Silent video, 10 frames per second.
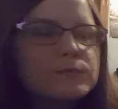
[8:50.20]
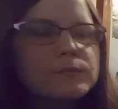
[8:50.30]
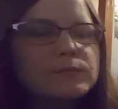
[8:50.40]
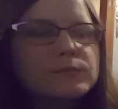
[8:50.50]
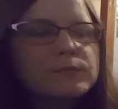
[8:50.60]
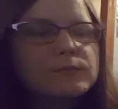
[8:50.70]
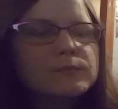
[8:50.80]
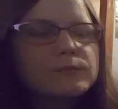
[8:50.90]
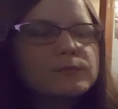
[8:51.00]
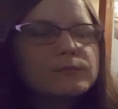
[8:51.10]

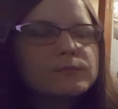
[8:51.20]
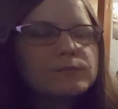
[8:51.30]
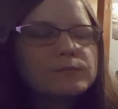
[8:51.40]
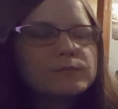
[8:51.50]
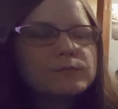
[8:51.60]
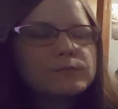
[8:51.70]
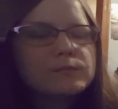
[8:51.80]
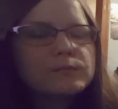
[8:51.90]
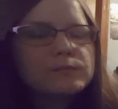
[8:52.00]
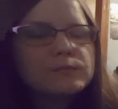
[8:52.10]

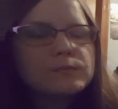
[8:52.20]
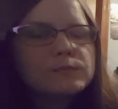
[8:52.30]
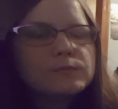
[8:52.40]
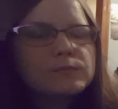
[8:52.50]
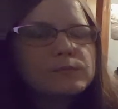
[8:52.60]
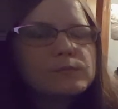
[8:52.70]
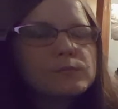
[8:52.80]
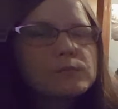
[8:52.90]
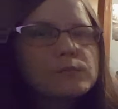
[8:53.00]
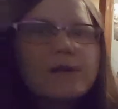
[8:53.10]

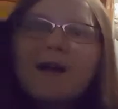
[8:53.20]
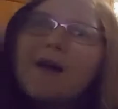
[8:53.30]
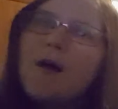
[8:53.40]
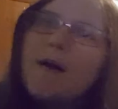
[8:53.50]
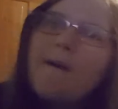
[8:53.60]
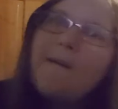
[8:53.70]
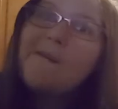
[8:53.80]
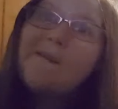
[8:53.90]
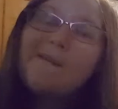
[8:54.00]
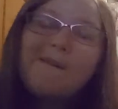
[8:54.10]

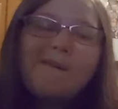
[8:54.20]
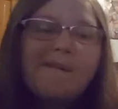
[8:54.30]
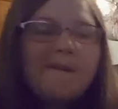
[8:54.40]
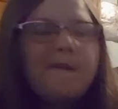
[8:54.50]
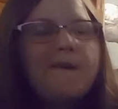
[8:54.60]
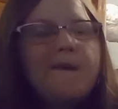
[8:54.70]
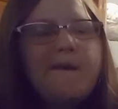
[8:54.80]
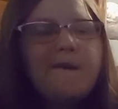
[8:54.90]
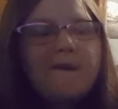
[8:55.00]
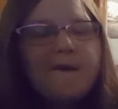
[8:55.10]

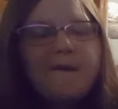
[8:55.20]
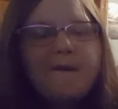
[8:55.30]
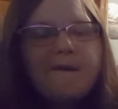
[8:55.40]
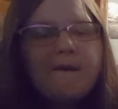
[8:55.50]
This person isn't speaking.